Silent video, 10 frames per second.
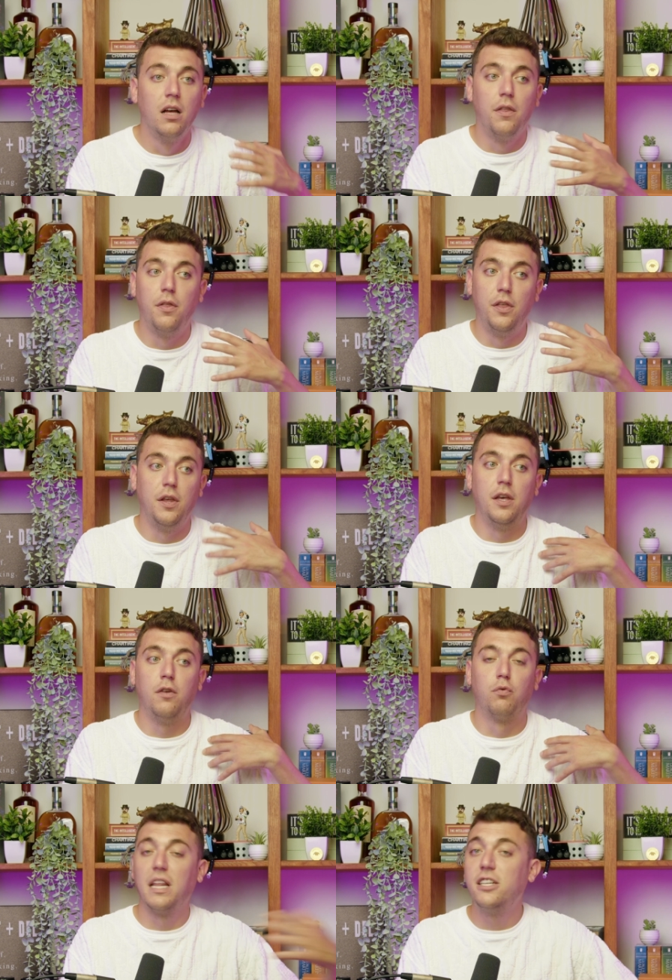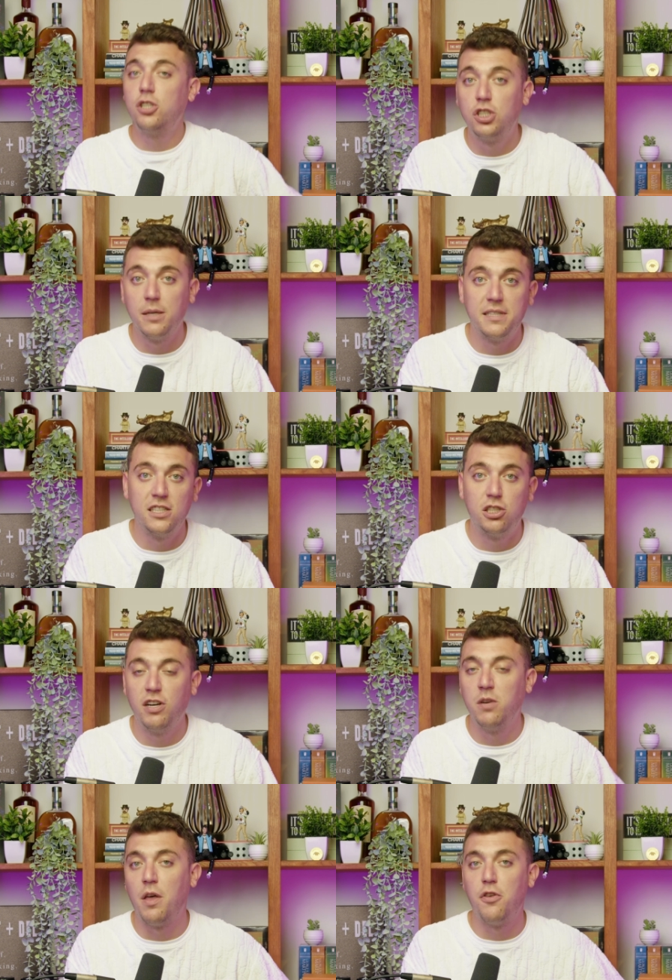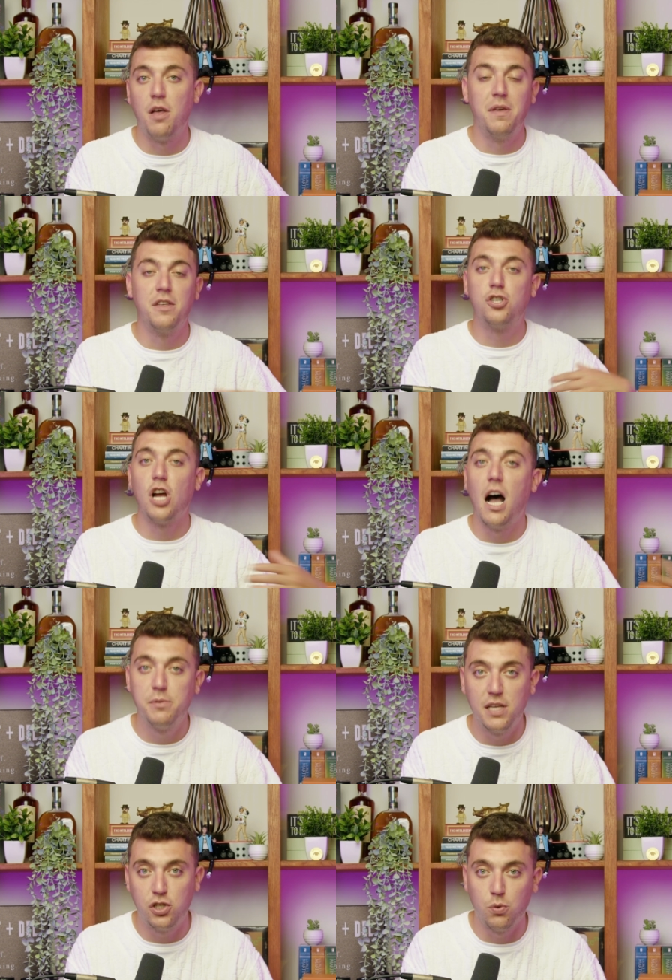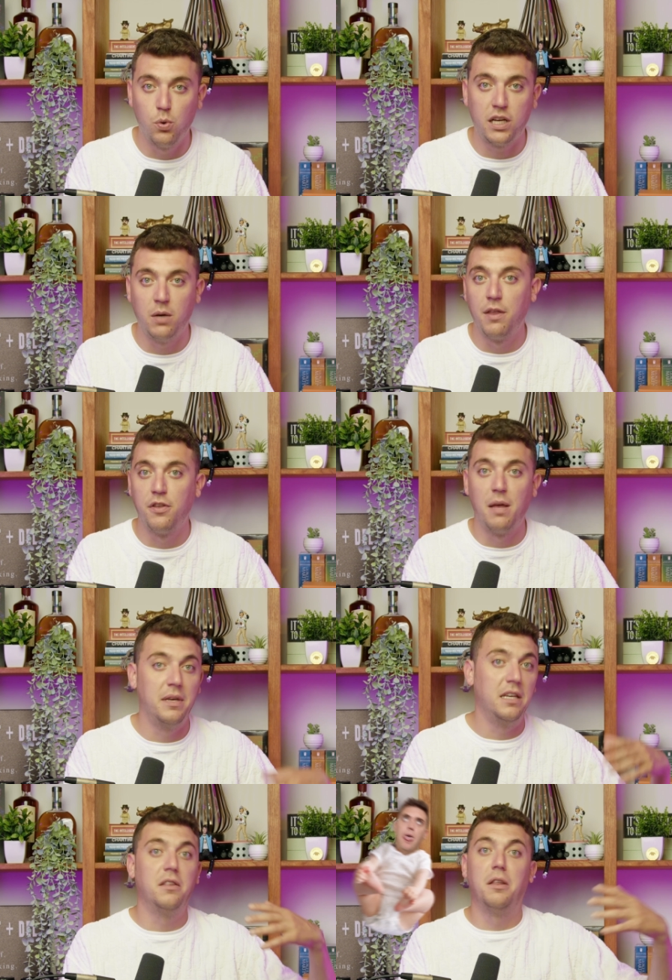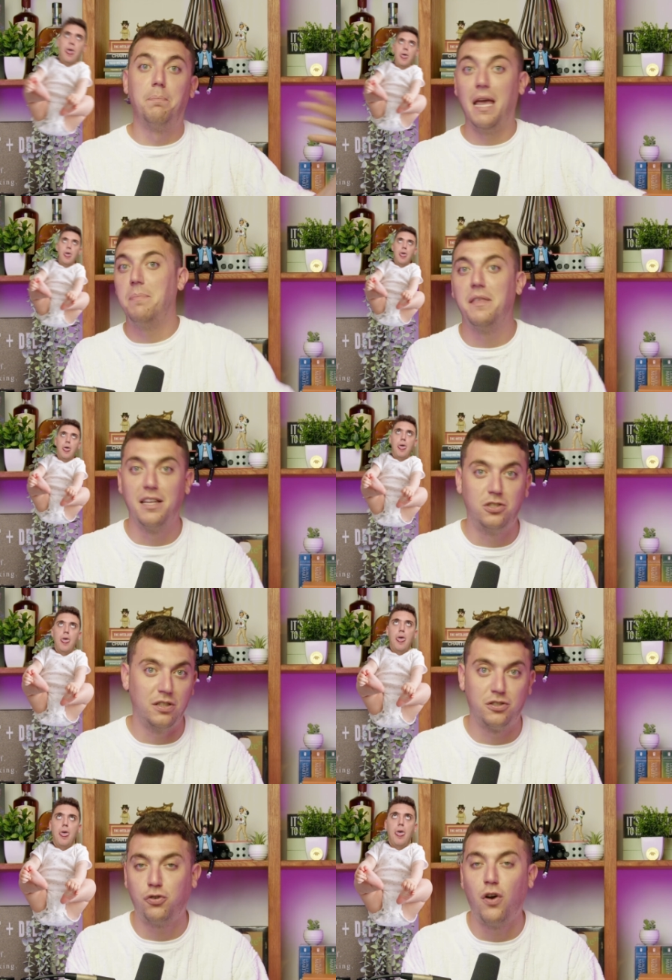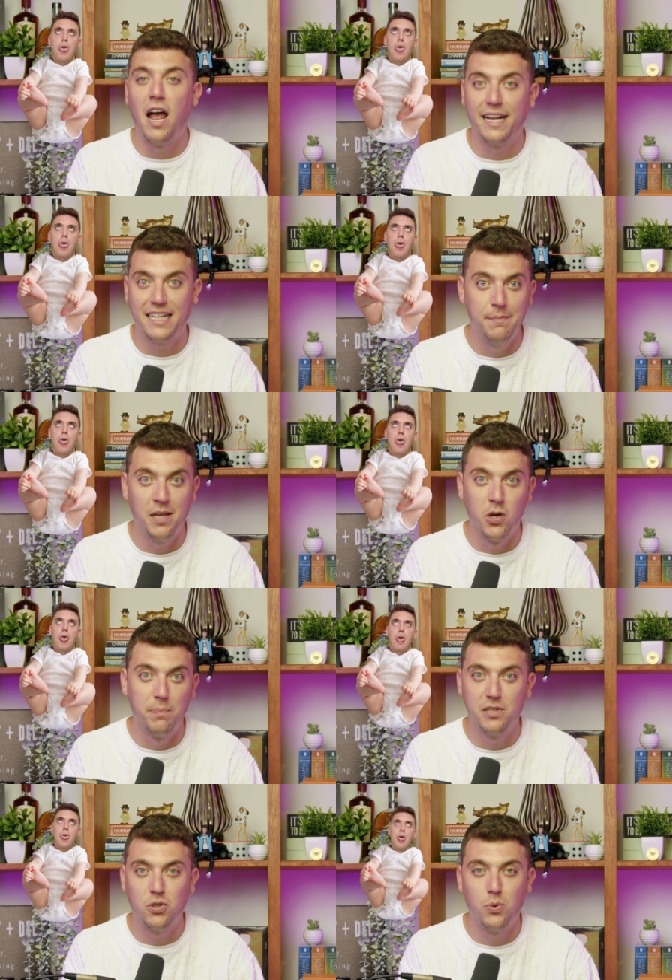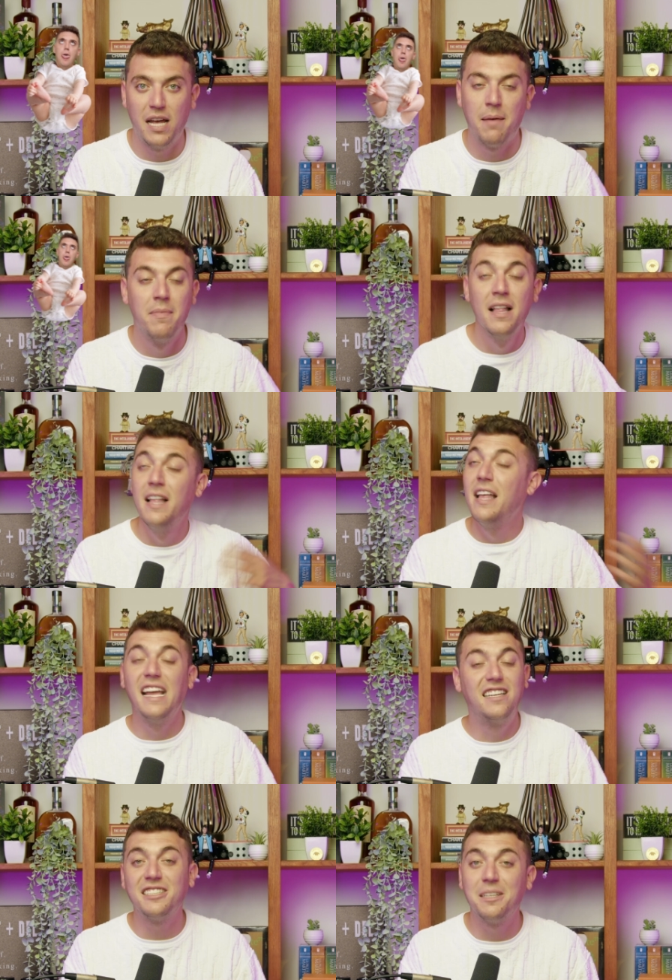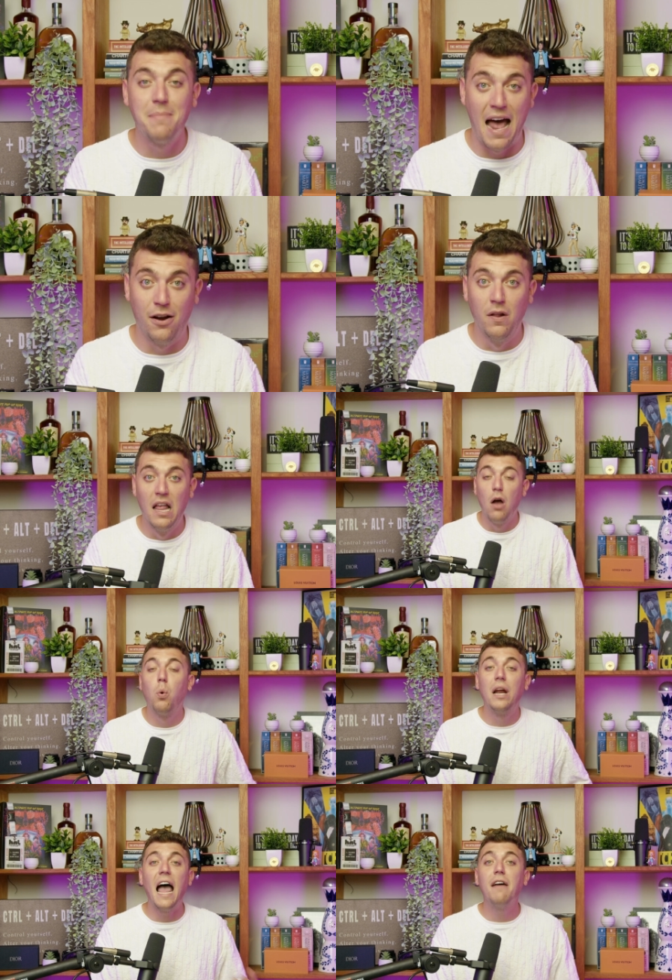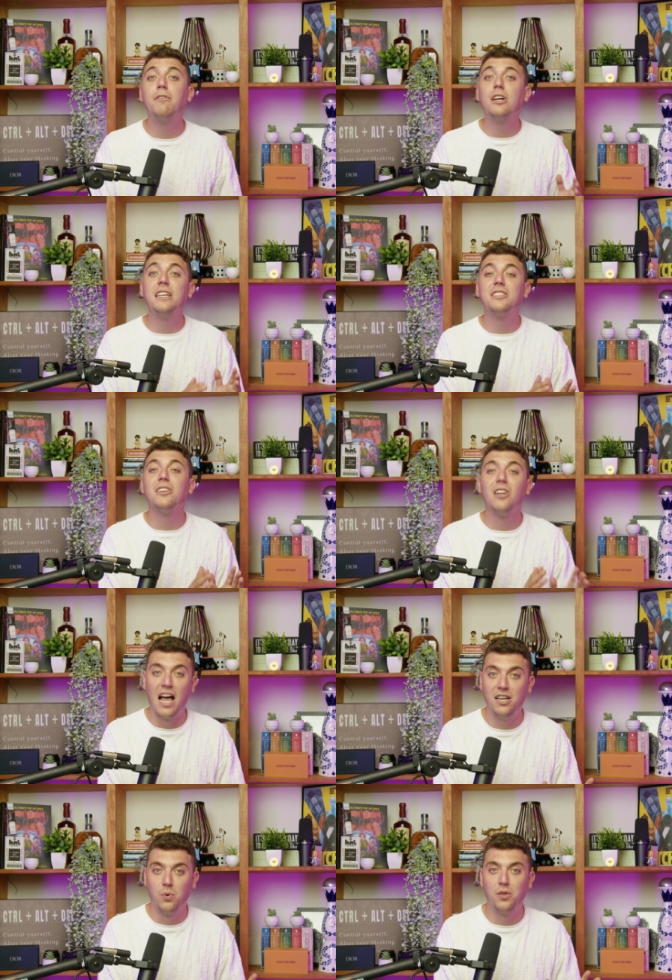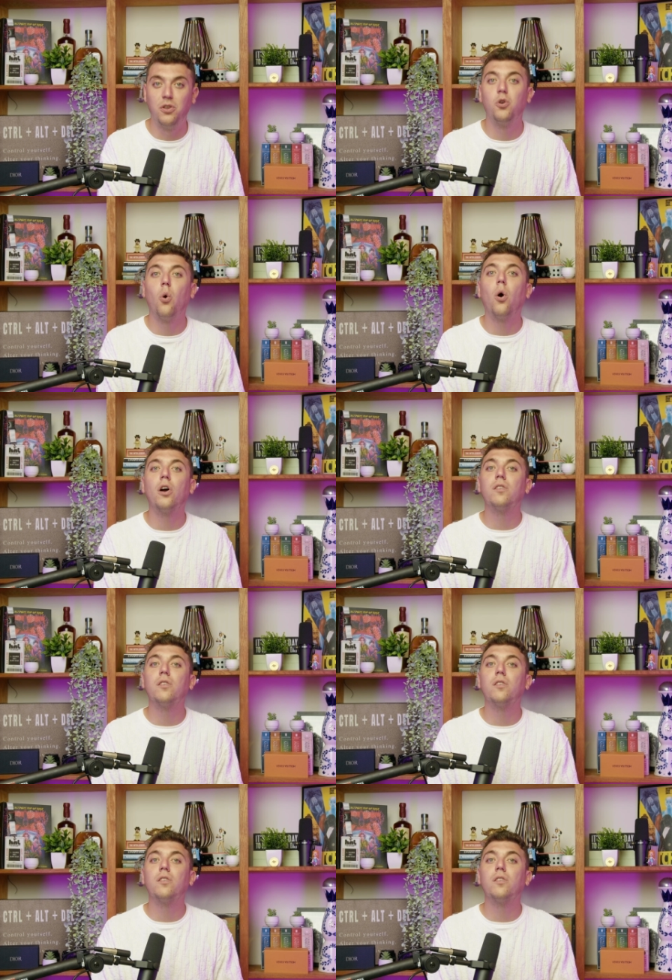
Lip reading: the relationships that you're in, whether that be the jobs that you're working, whether that be the baby that is crying and keeping you up at 2 a.m. It doesn't matter. Whatever is aligned with your